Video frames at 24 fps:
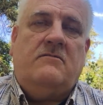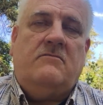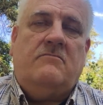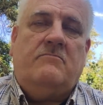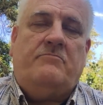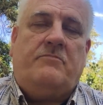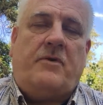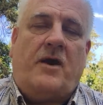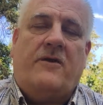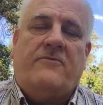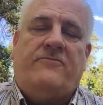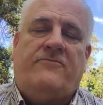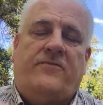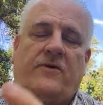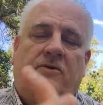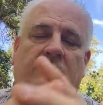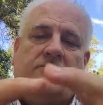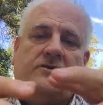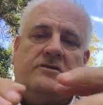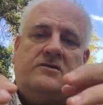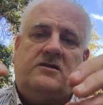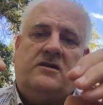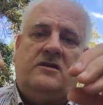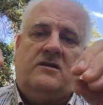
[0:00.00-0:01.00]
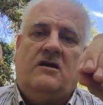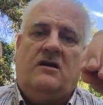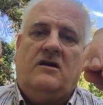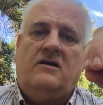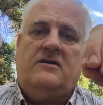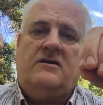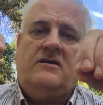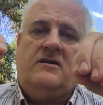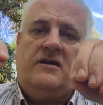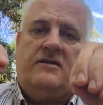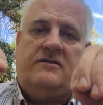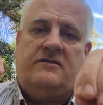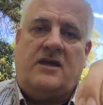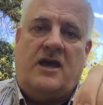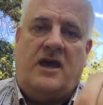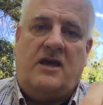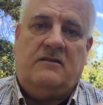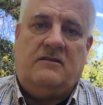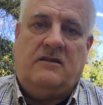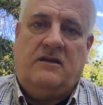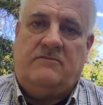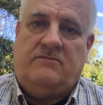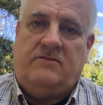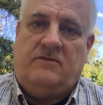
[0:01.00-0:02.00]
by focusing on it at
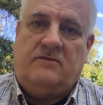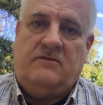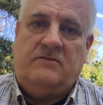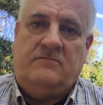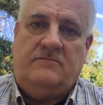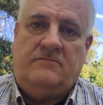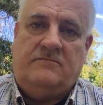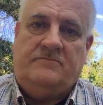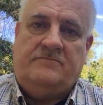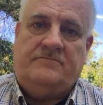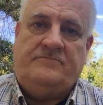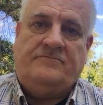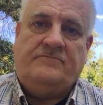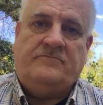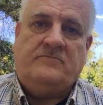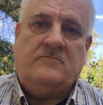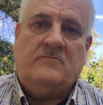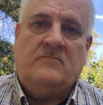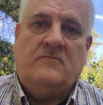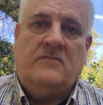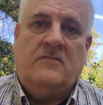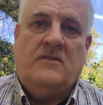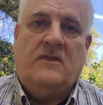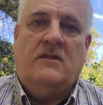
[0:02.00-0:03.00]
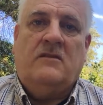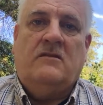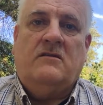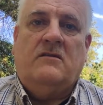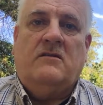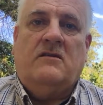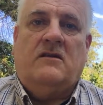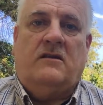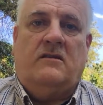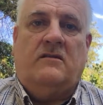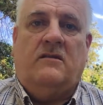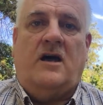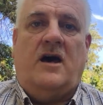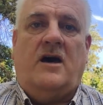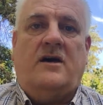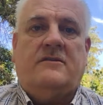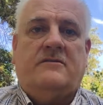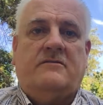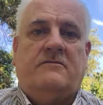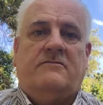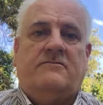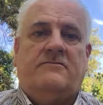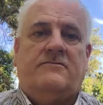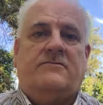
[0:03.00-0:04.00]
that level, a lot
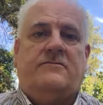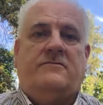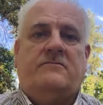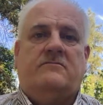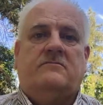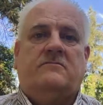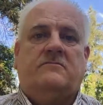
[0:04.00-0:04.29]
of